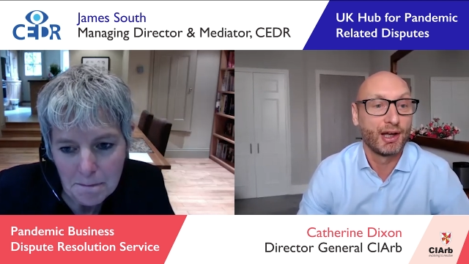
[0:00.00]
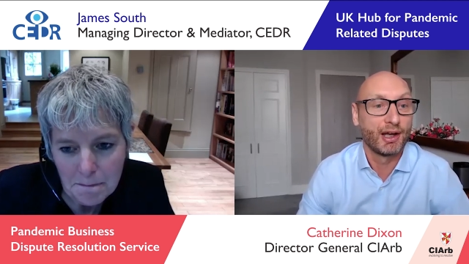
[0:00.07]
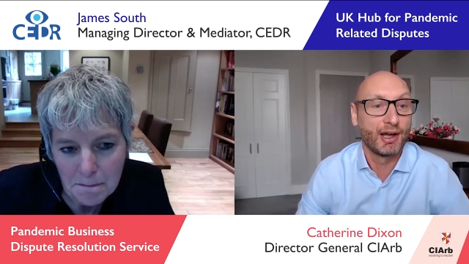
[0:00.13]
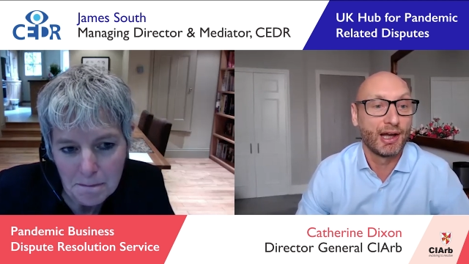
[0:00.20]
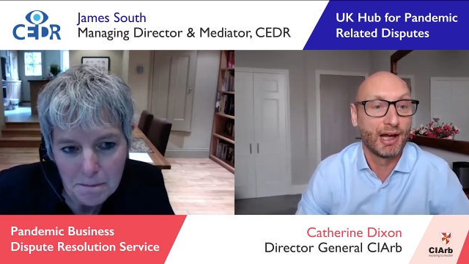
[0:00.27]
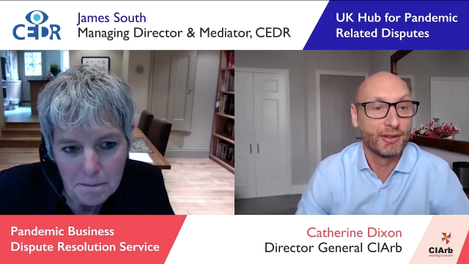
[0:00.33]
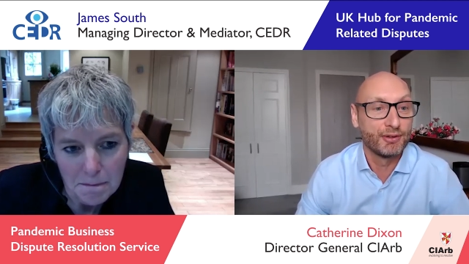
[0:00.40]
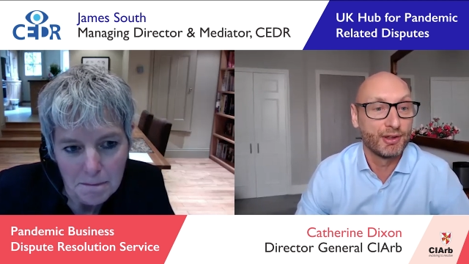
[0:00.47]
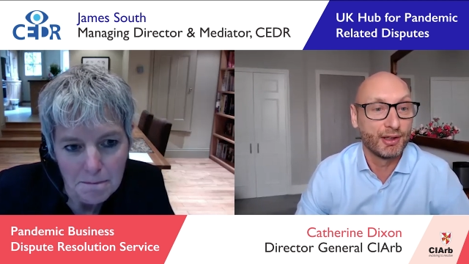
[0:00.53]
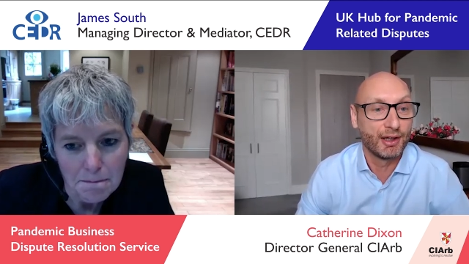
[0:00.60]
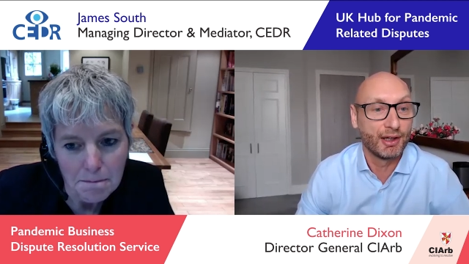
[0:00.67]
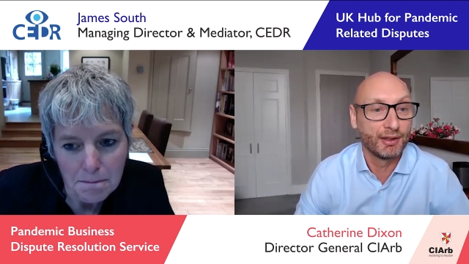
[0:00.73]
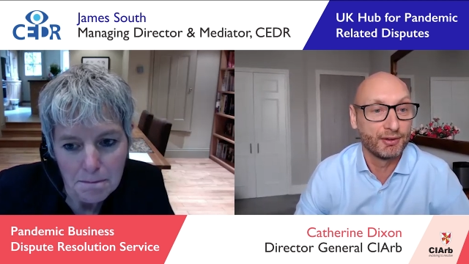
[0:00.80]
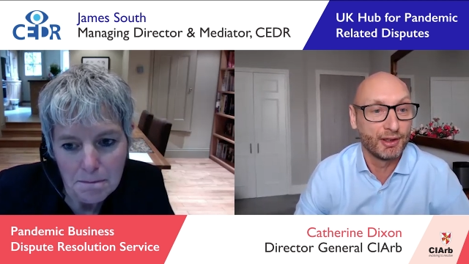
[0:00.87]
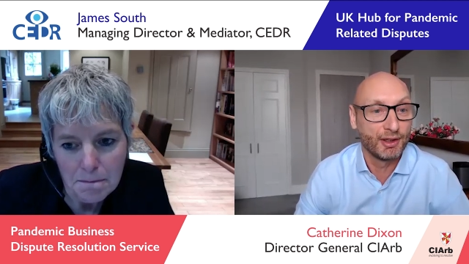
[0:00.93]
Speaker 1: Uh, under,
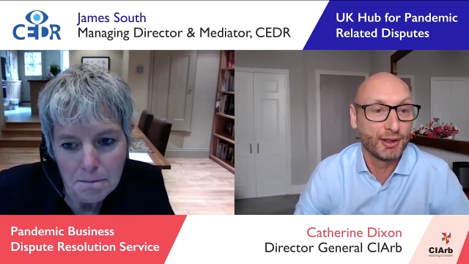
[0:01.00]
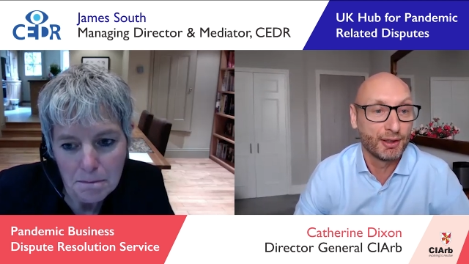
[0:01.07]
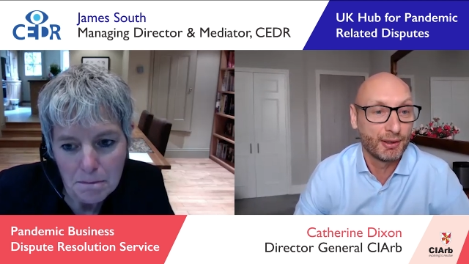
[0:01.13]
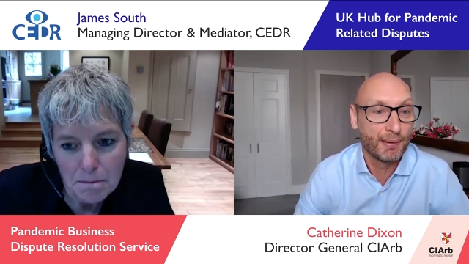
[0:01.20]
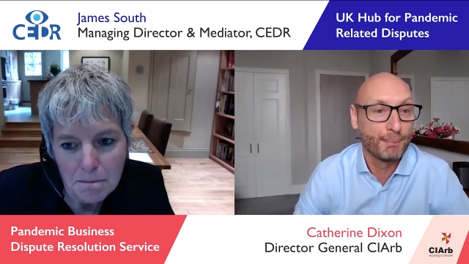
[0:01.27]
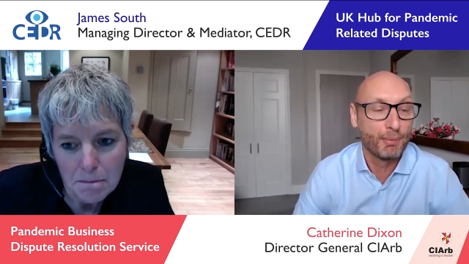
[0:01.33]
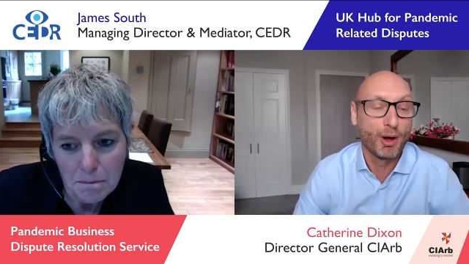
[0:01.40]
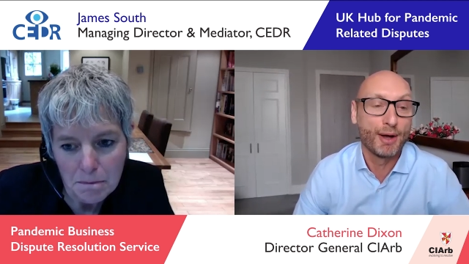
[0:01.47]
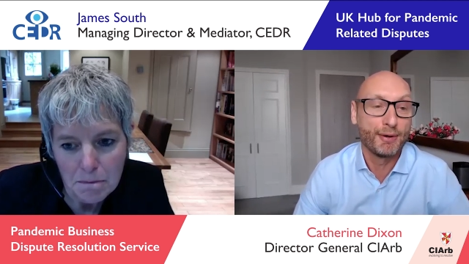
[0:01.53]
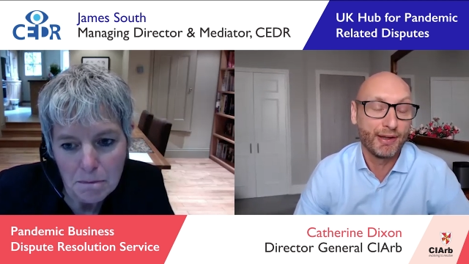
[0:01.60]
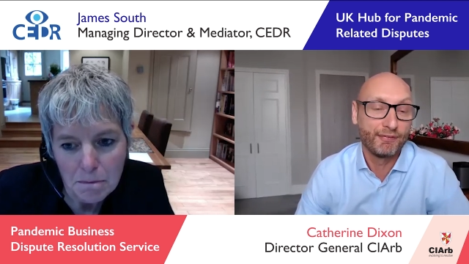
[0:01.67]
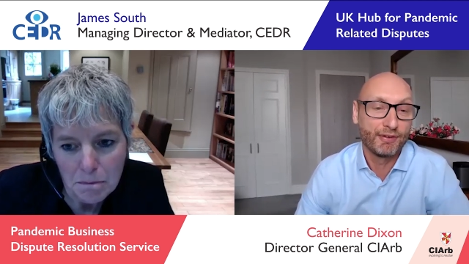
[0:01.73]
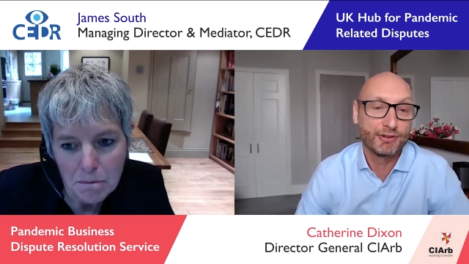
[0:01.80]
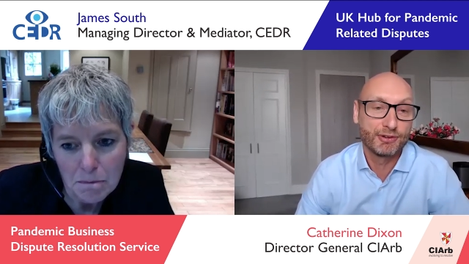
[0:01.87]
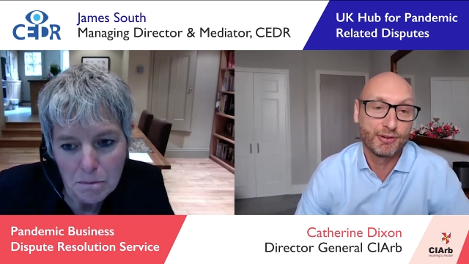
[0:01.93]
under the combined
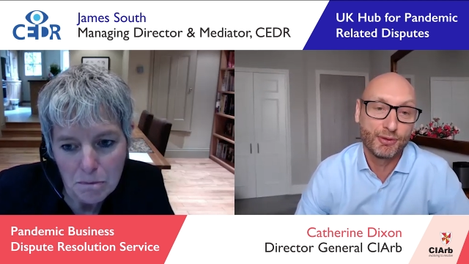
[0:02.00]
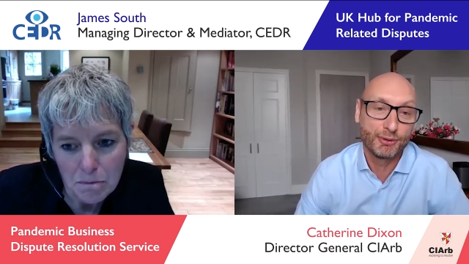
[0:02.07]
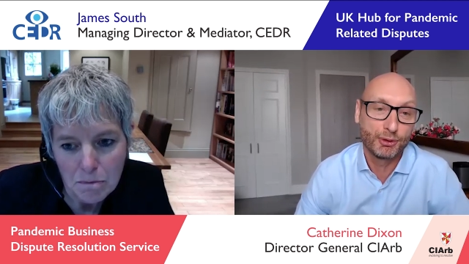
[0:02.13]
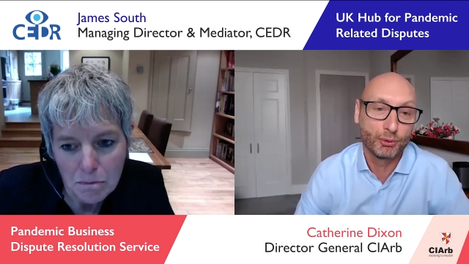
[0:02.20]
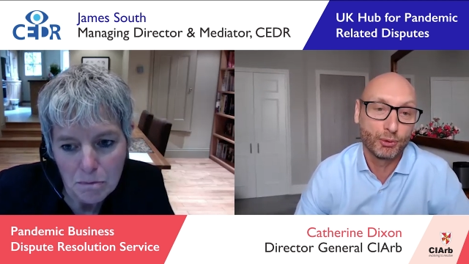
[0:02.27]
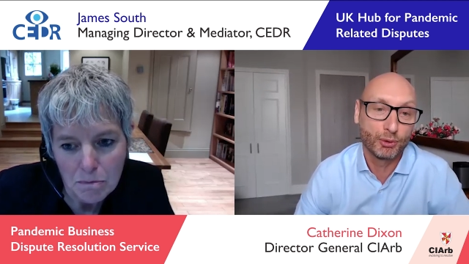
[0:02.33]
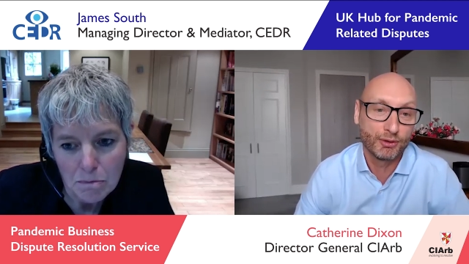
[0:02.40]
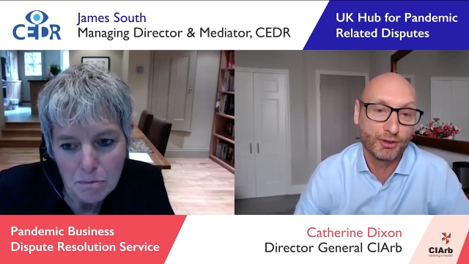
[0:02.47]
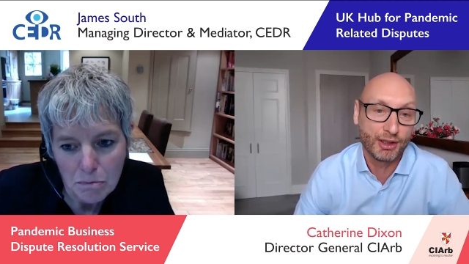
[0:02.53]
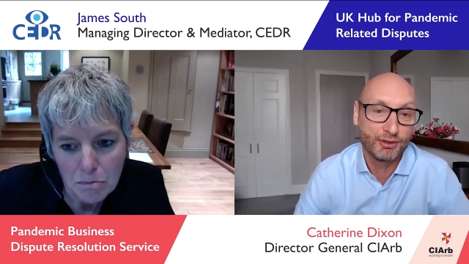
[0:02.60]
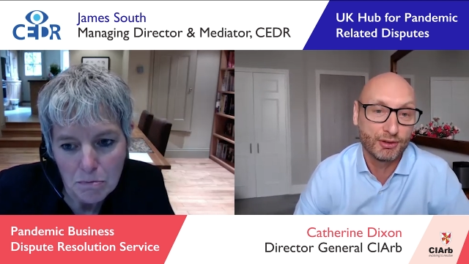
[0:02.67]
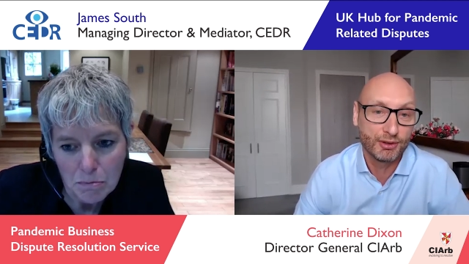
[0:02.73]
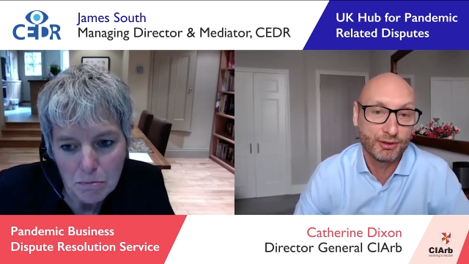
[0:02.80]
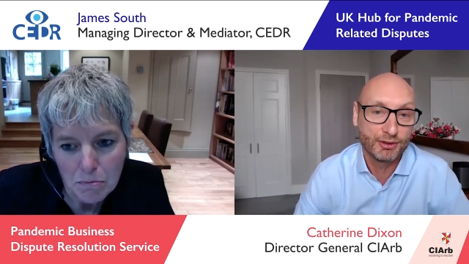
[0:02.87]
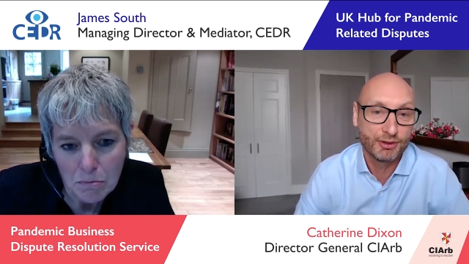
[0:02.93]
efforts of the two
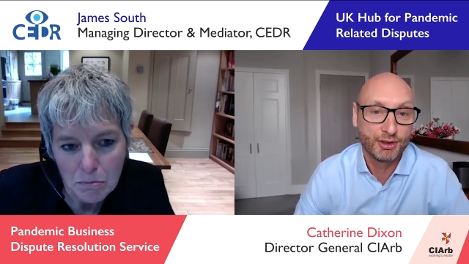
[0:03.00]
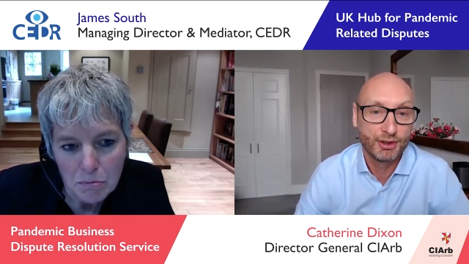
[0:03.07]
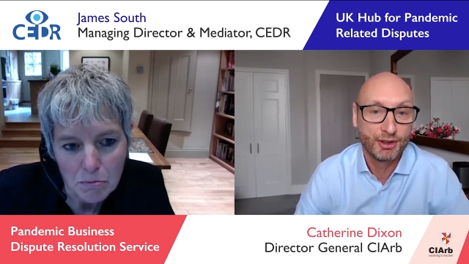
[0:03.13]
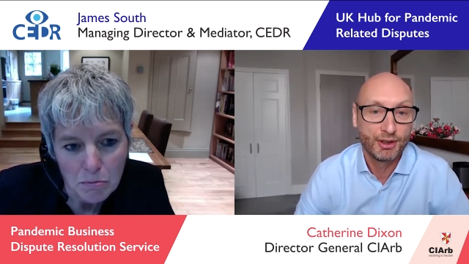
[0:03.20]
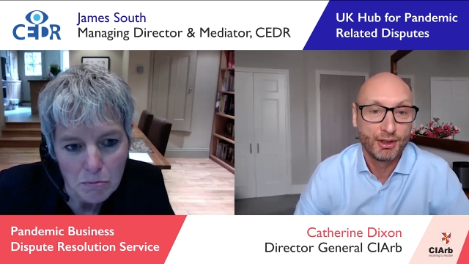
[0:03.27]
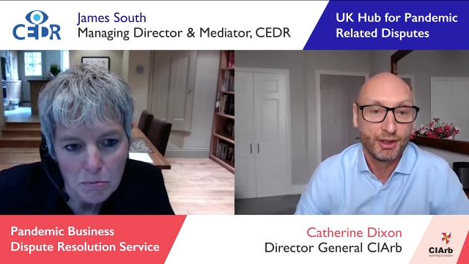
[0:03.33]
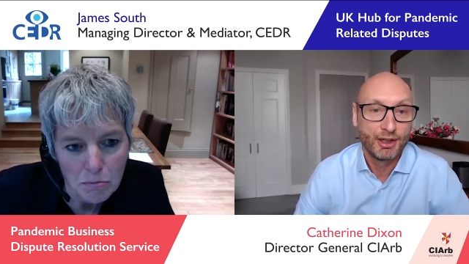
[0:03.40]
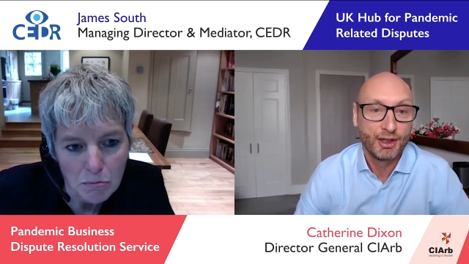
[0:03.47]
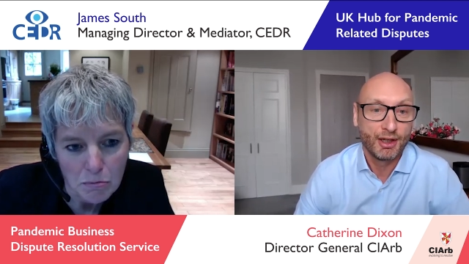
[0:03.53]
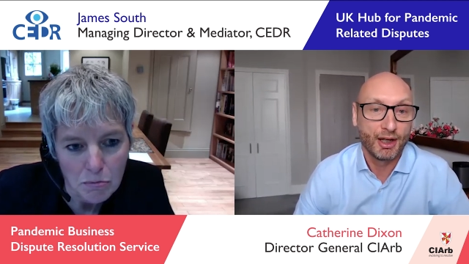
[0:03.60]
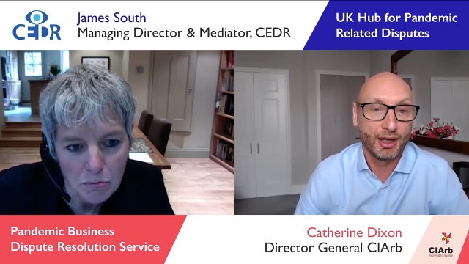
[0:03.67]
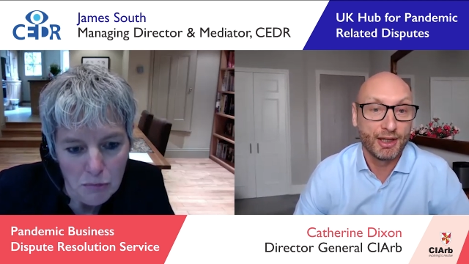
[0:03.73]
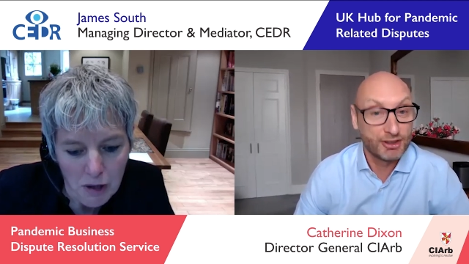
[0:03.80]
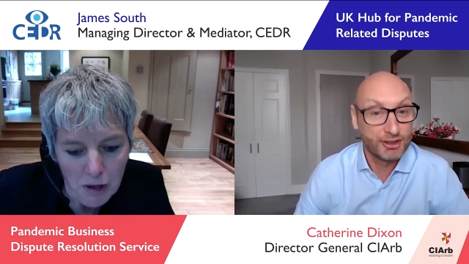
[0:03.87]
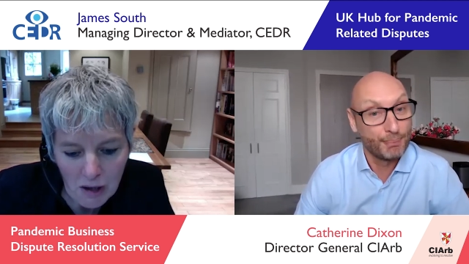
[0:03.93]
organisations.
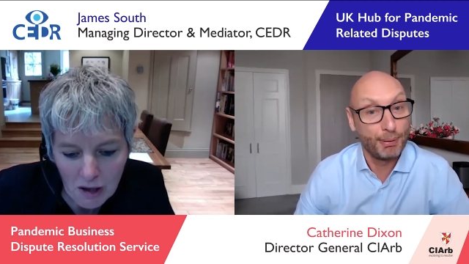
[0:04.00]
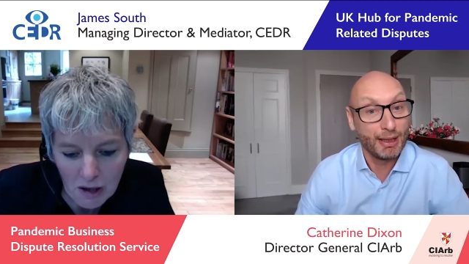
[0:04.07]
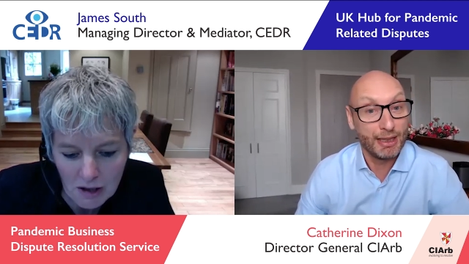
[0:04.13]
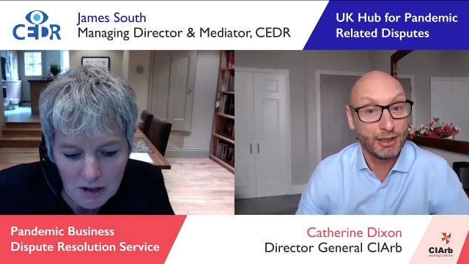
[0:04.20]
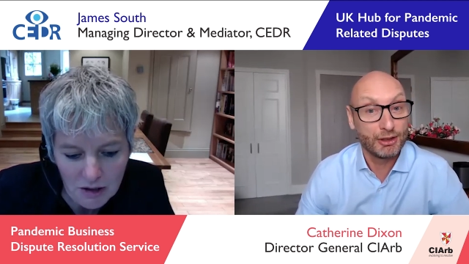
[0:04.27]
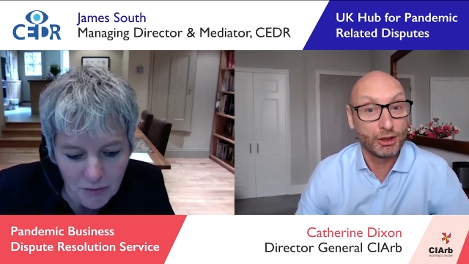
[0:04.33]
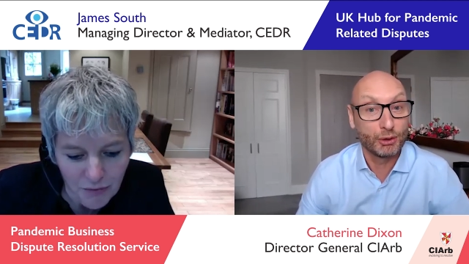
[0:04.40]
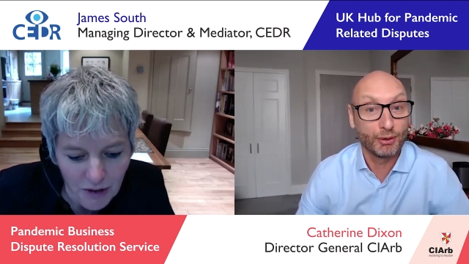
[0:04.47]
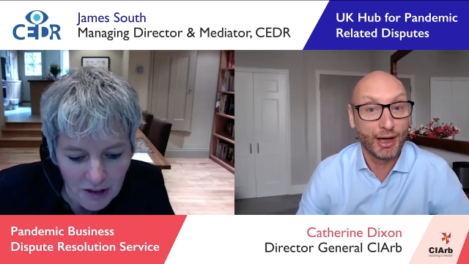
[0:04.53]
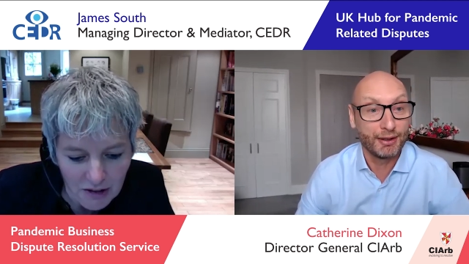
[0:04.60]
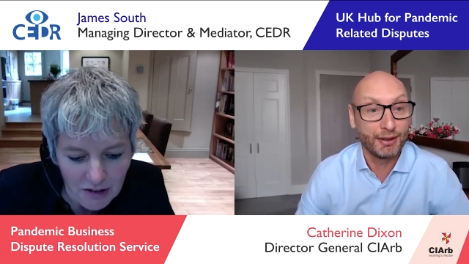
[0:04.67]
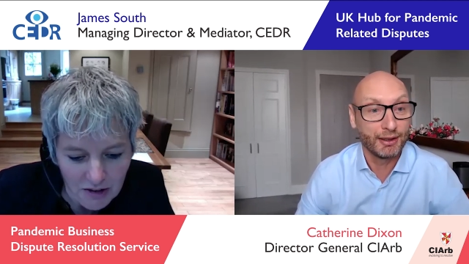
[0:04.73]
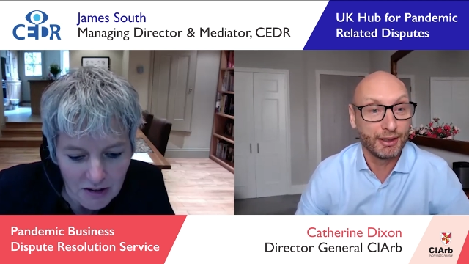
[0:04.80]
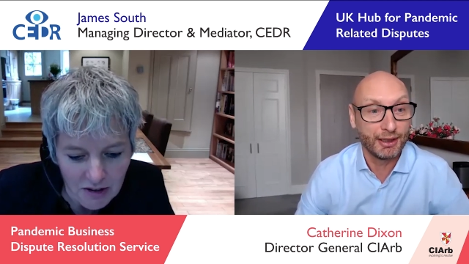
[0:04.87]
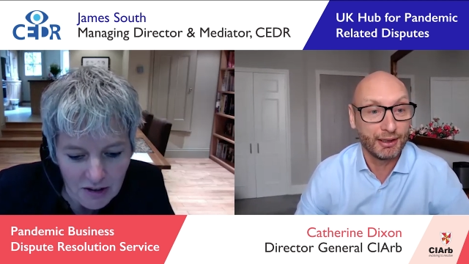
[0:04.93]
Uh, it's completely it's integrated
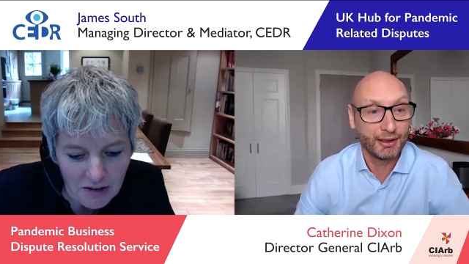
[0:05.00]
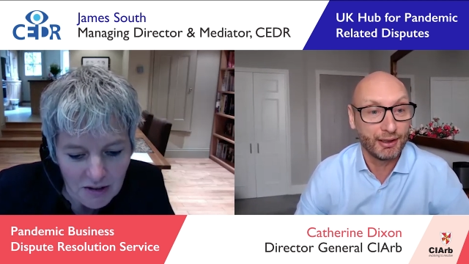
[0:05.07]
and,